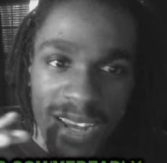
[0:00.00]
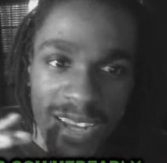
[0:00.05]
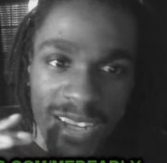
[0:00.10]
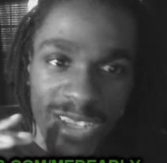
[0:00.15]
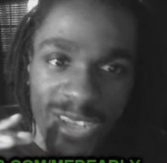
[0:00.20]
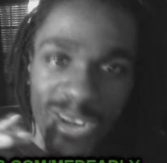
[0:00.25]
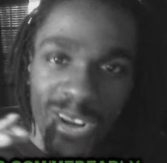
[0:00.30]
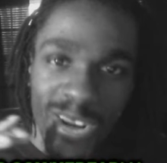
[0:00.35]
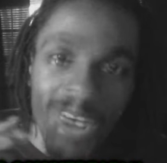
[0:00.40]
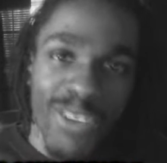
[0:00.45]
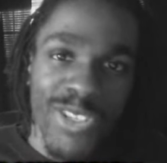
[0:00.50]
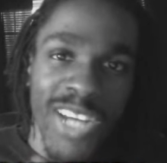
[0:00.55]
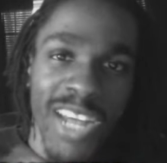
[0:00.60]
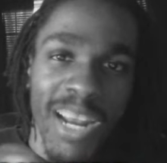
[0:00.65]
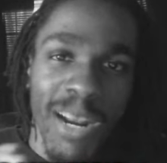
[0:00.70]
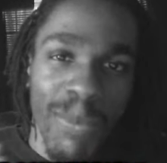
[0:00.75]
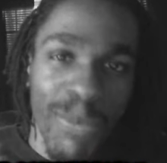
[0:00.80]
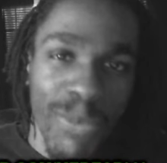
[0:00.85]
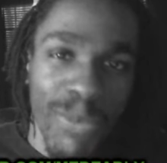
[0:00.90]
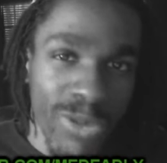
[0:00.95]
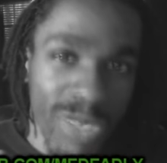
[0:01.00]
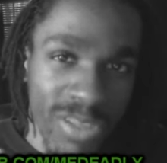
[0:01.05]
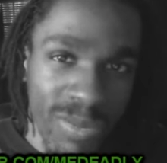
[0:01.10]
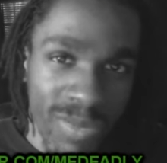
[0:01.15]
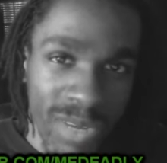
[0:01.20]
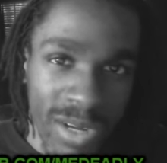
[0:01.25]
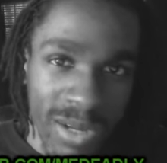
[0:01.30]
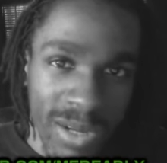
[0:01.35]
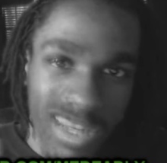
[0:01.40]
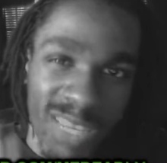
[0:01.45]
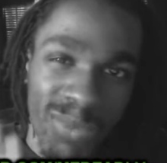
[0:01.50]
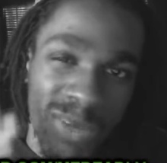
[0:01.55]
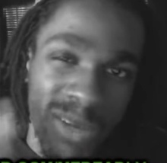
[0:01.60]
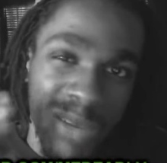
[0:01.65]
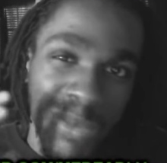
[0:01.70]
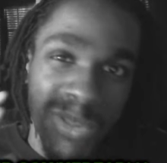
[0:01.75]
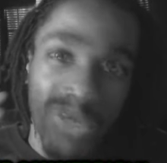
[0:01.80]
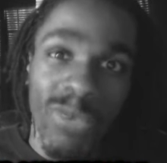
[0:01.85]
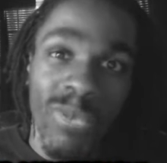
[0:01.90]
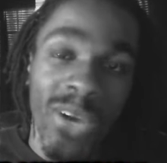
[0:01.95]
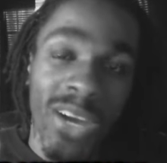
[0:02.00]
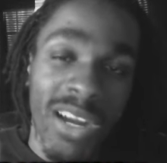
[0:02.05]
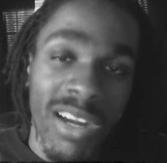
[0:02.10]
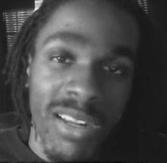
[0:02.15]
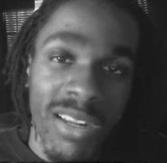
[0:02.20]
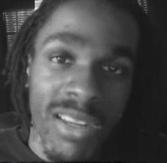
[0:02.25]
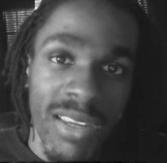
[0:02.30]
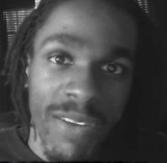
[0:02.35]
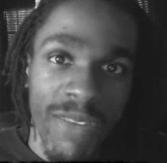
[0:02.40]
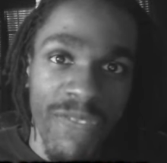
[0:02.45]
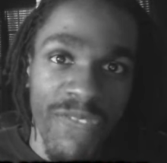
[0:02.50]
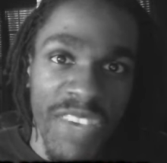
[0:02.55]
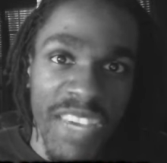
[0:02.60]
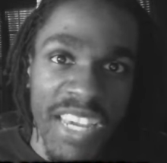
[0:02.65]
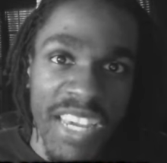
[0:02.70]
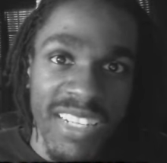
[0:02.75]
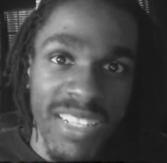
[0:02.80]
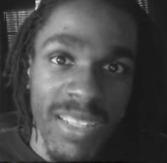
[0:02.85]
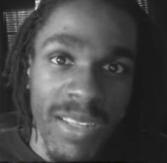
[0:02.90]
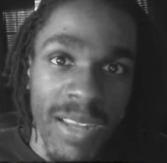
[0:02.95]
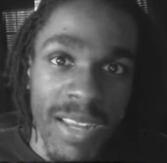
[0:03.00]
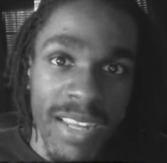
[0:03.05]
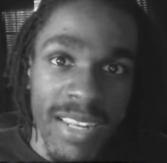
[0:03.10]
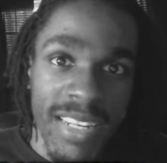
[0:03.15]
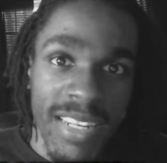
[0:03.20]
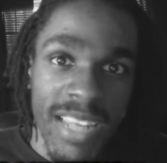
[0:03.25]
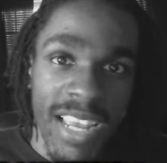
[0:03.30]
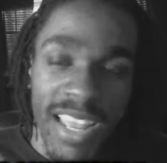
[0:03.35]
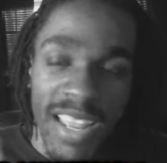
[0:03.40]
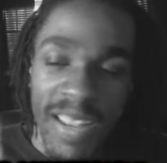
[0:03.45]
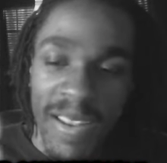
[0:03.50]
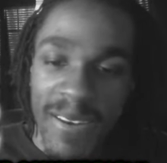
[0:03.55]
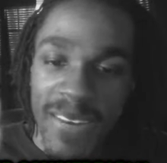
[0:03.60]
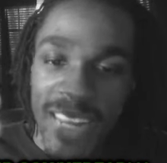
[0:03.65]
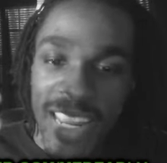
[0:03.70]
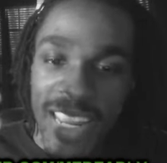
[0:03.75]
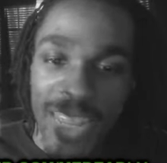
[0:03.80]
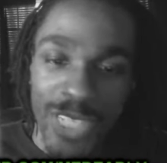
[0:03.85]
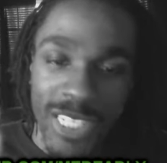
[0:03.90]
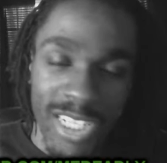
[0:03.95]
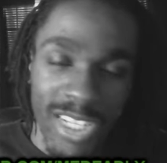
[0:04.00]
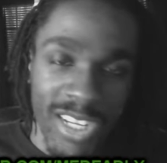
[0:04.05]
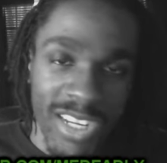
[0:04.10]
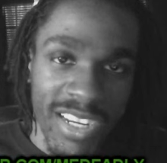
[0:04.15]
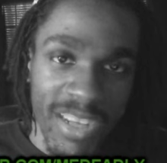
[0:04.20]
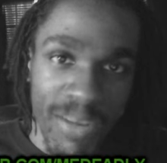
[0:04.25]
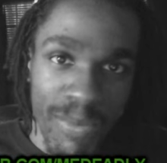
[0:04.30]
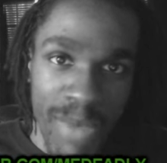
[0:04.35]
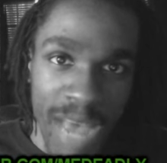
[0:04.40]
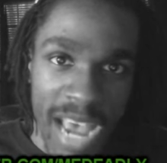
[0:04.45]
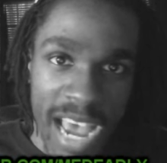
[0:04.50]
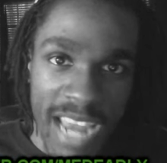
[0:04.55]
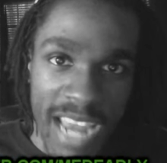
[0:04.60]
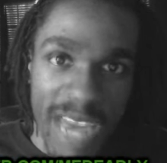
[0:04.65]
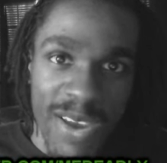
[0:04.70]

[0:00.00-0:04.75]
So don't try to boost them up. Some of them so ugly in the face that they'll just look at the body.